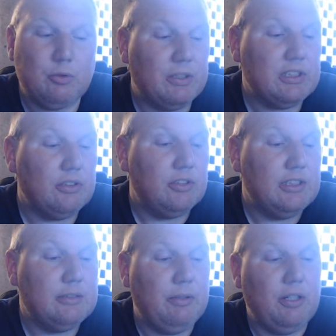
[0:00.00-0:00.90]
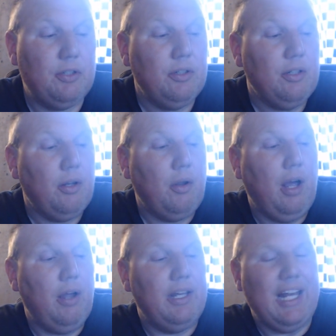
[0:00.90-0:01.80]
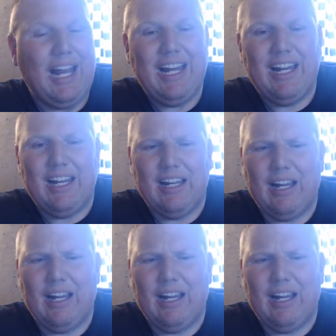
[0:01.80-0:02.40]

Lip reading: wrestlers that's been in